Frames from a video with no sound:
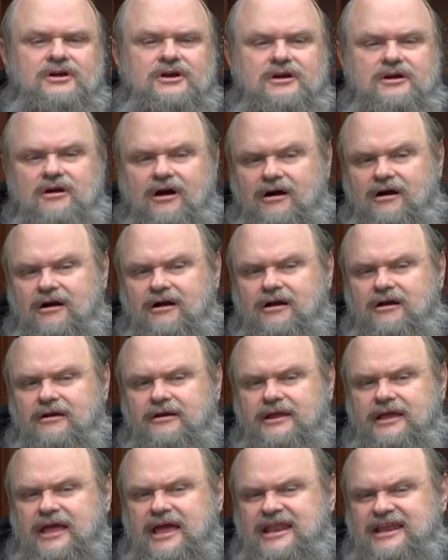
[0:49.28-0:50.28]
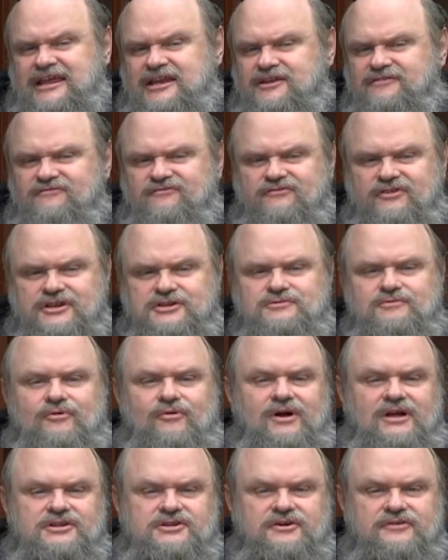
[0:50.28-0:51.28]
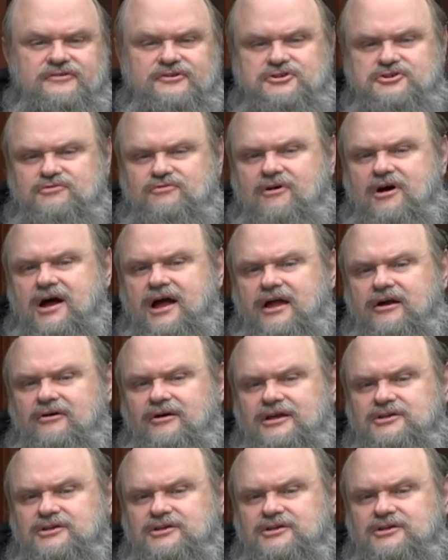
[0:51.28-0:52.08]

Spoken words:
guard an individual until their trial,